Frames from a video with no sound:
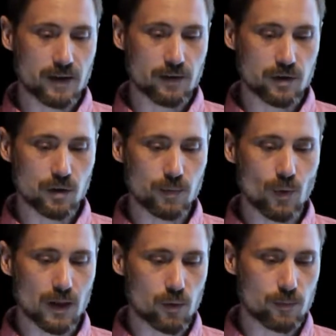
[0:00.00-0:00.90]
there that she'll be
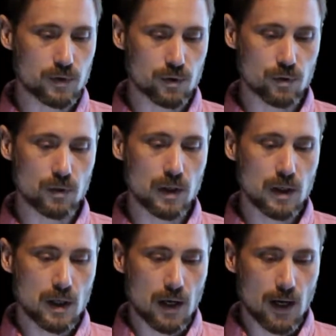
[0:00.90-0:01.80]
well equipped to
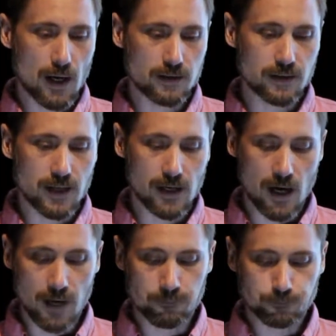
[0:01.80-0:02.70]
take
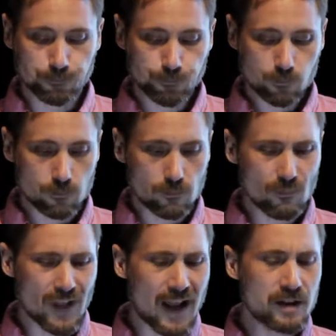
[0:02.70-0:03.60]
on.
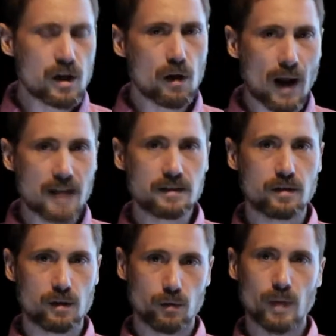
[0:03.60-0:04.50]
And as
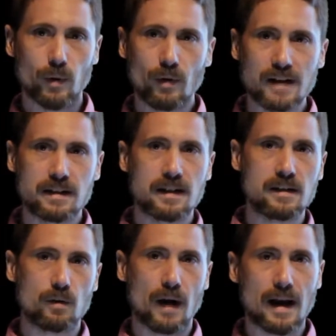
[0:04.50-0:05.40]
her career
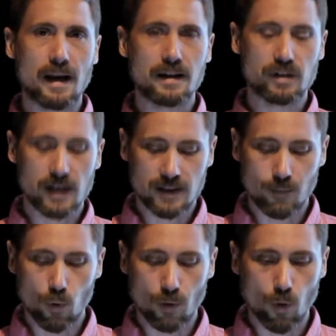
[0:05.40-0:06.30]
progresses, or as she takes
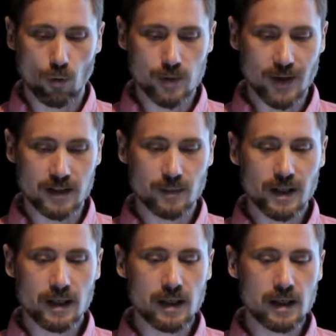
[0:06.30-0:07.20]
on more and more
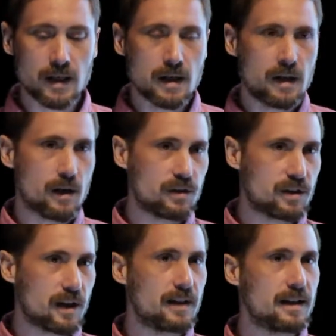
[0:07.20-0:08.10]
responsibility, she's
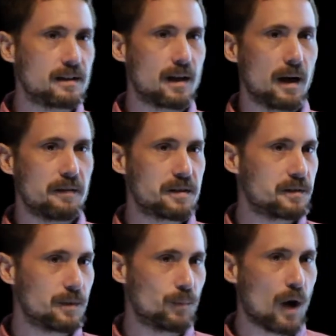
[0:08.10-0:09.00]
going to need
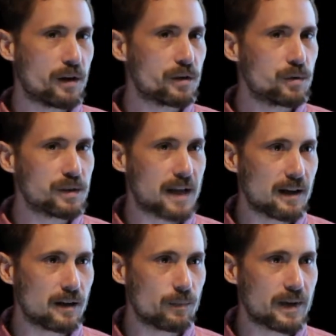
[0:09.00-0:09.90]
to broaden her tool set a
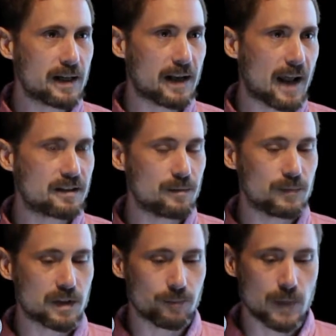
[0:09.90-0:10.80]
little bit and add
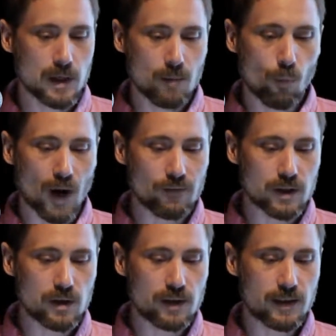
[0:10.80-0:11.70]
some more
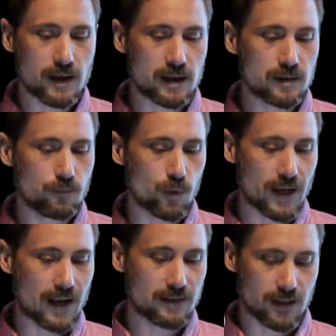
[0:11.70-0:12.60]
heavy-duty things for
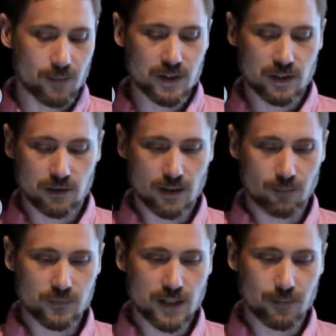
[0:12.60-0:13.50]
tasks like
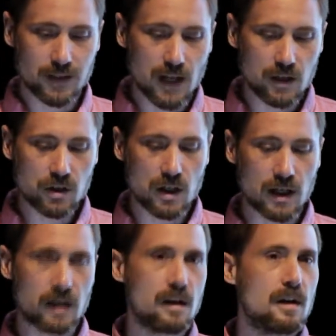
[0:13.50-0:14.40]

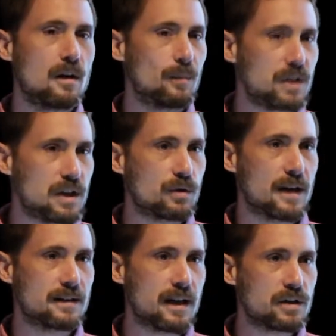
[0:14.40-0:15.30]
segmentation, machine
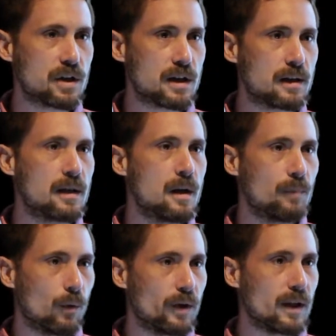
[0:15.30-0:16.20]
translation.
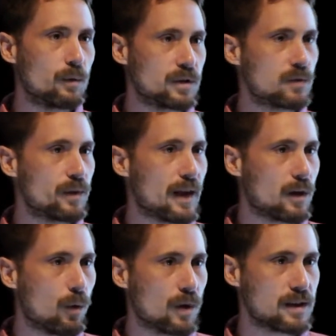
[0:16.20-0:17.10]
But really, just with that
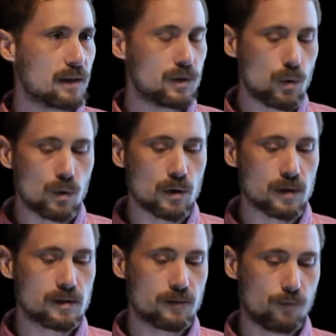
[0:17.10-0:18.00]
core set of
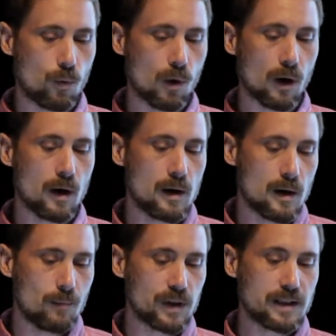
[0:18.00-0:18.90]
tools for
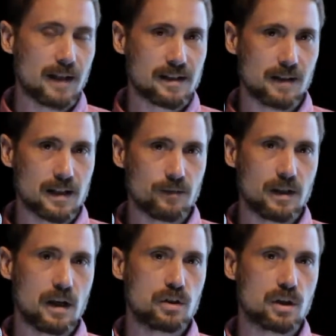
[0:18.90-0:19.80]
multi-class
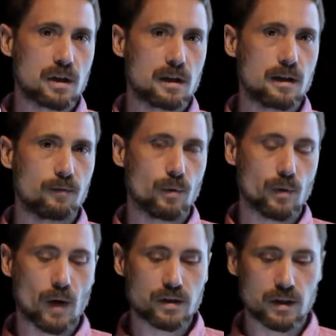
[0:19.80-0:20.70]
classification and for
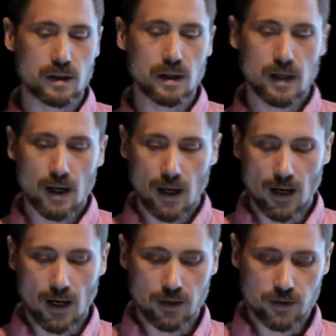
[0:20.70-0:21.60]
regression,
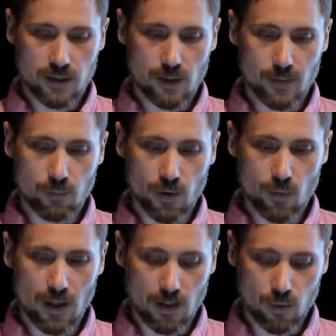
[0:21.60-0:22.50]
she's going to be pretty
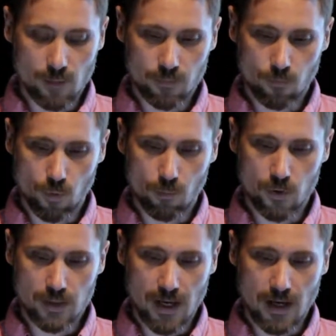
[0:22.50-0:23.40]
well equipped for
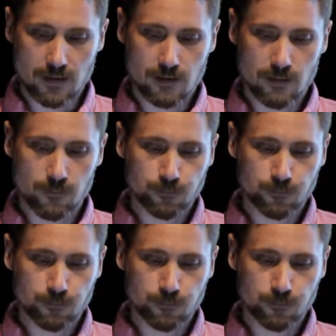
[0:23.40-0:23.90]
most tasks.